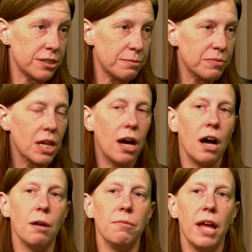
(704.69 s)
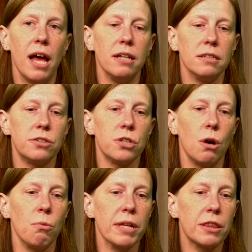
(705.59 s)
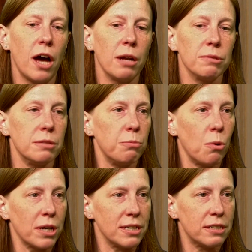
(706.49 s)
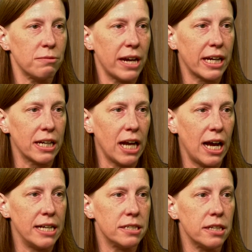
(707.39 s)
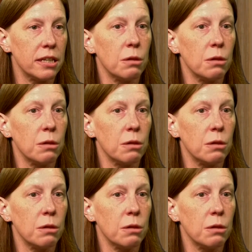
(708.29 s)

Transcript: Mm -hmm. um, and so we thought it was important to recognize